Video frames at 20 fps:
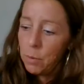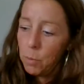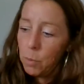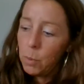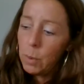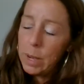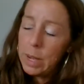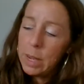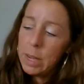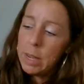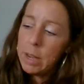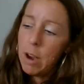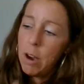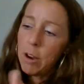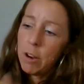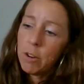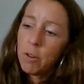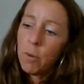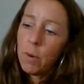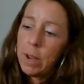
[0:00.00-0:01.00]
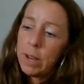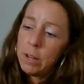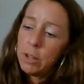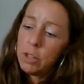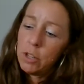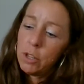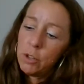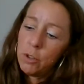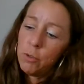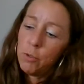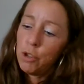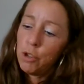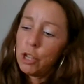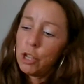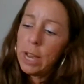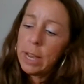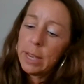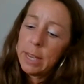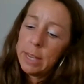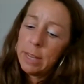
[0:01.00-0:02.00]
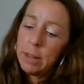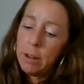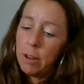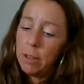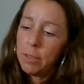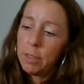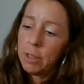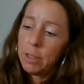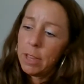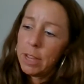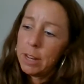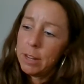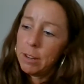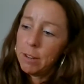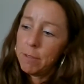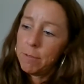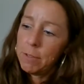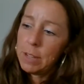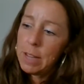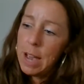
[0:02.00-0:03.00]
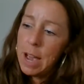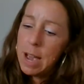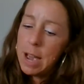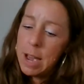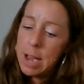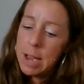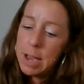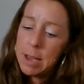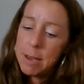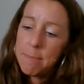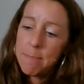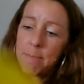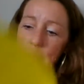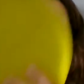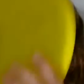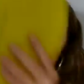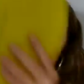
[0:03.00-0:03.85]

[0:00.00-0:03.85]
we are going to check in on the land of time.